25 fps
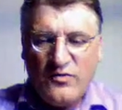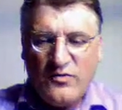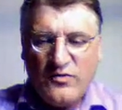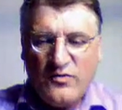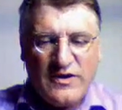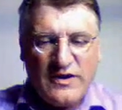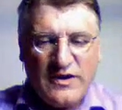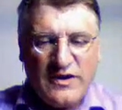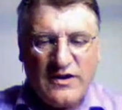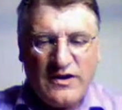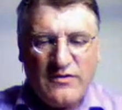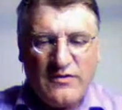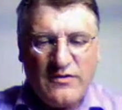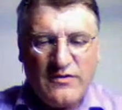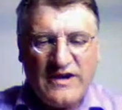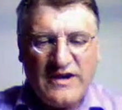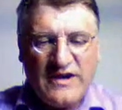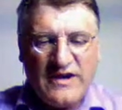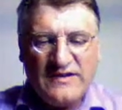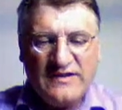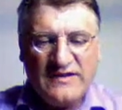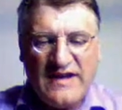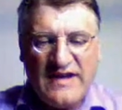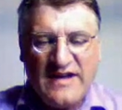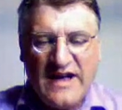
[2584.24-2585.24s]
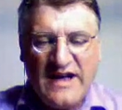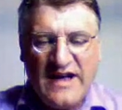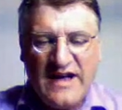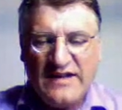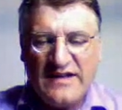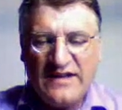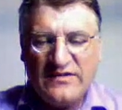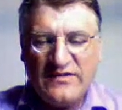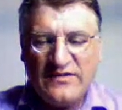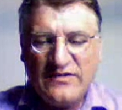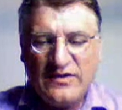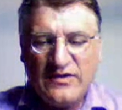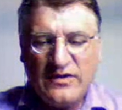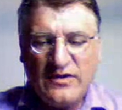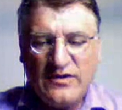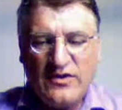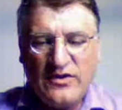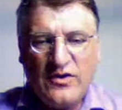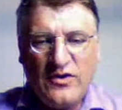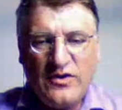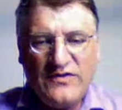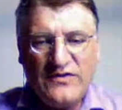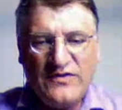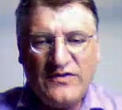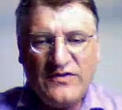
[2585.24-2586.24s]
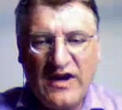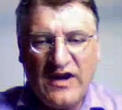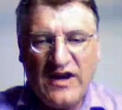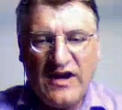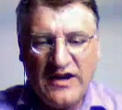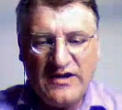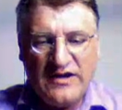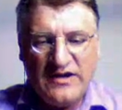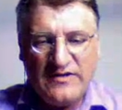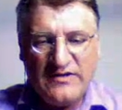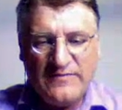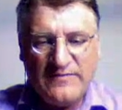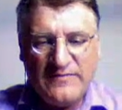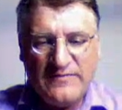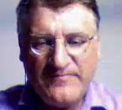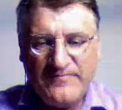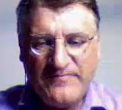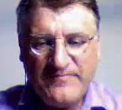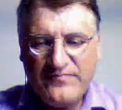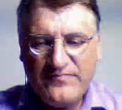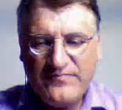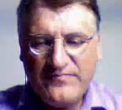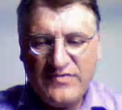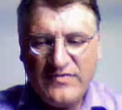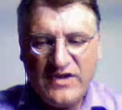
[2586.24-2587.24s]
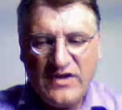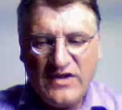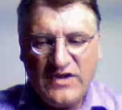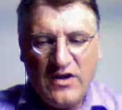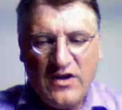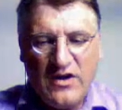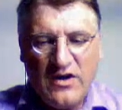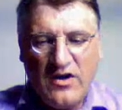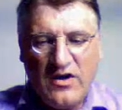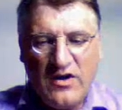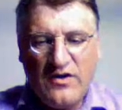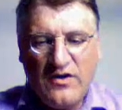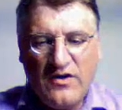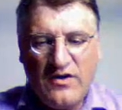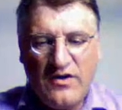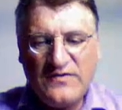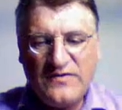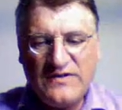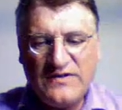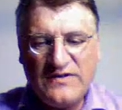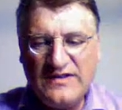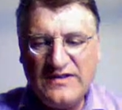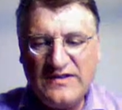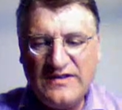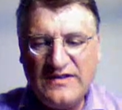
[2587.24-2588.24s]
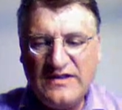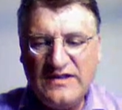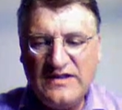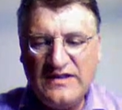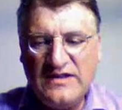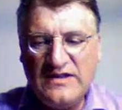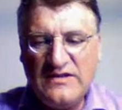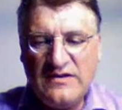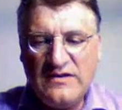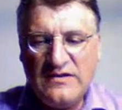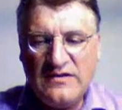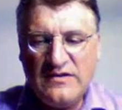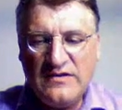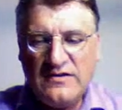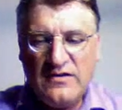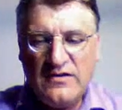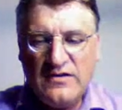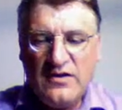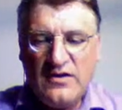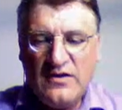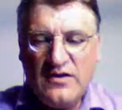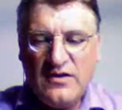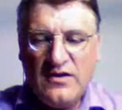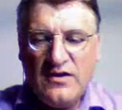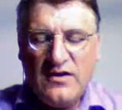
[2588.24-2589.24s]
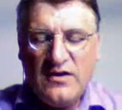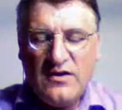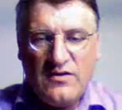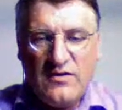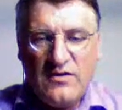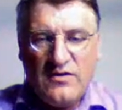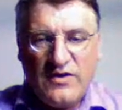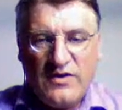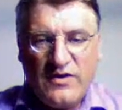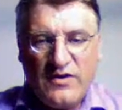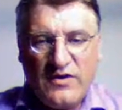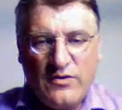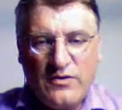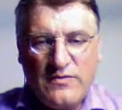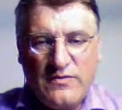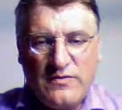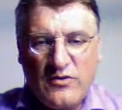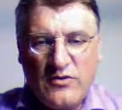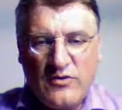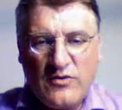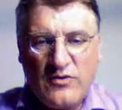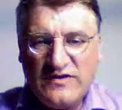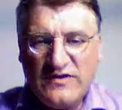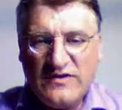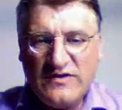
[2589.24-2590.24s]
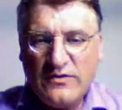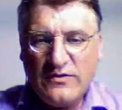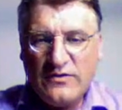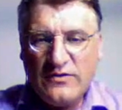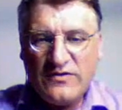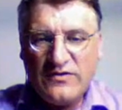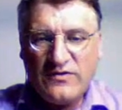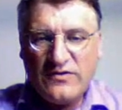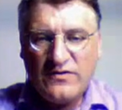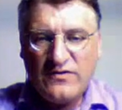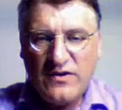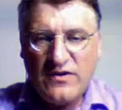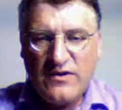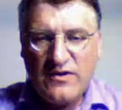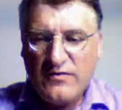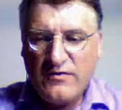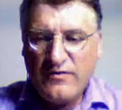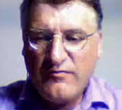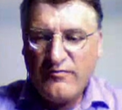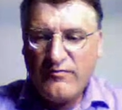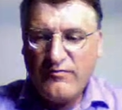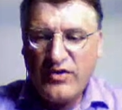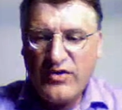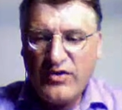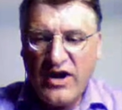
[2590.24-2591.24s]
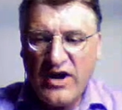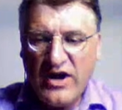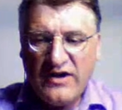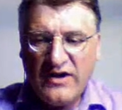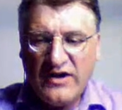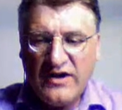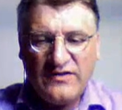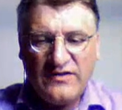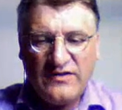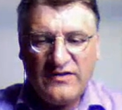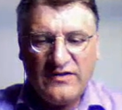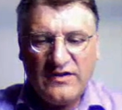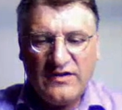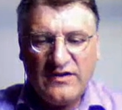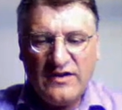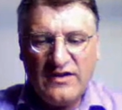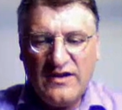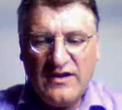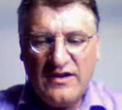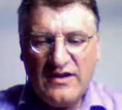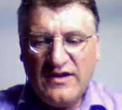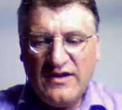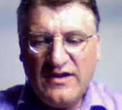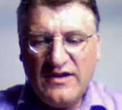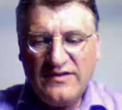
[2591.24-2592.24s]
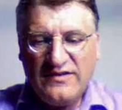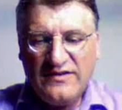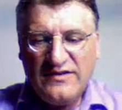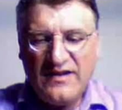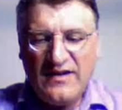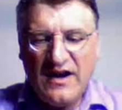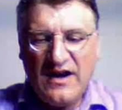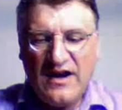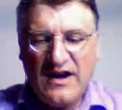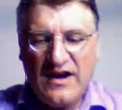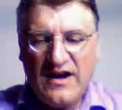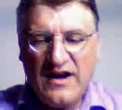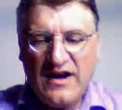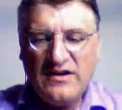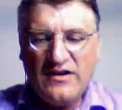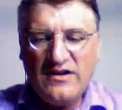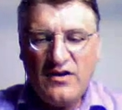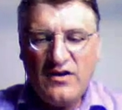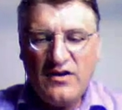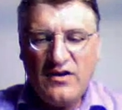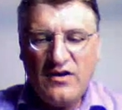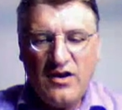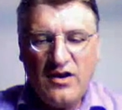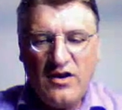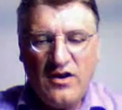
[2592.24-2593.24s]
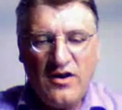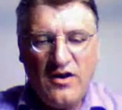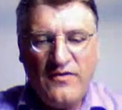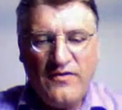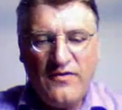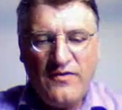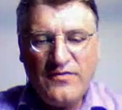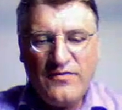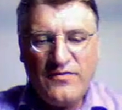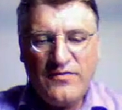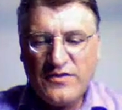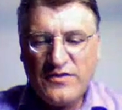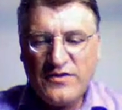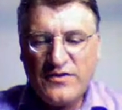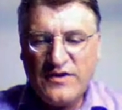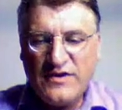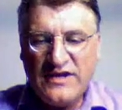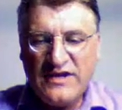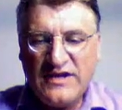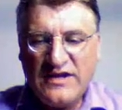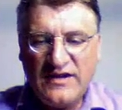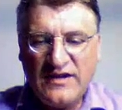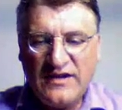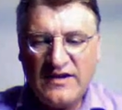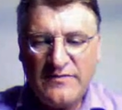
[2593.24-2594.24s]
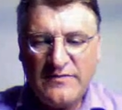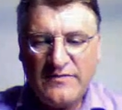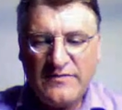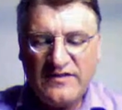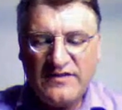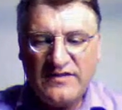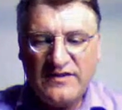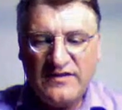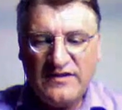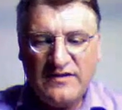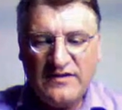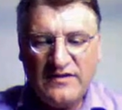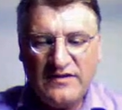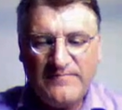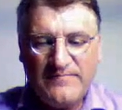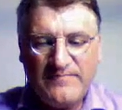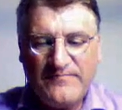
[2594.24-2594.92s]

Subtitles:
We're going to write it as cosine of t. Okay, remember t goes plus sine of 3 times t.